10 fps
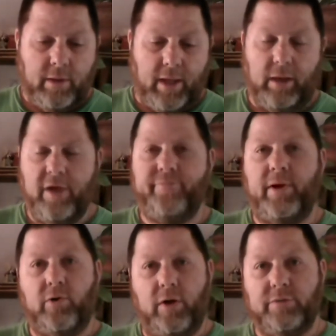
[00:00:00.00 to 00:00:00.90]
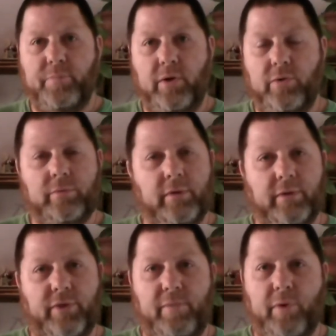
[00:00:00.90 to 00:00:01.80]
love my crossbow.
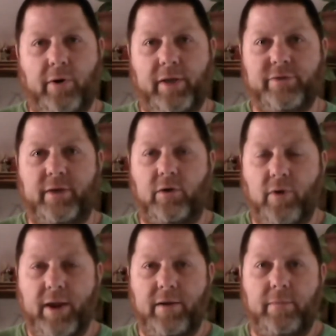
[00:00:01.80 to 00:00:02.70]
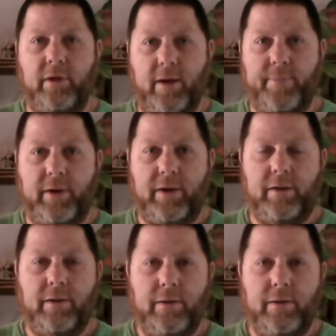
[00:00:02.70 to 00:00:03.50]
I think Barnette's a great company,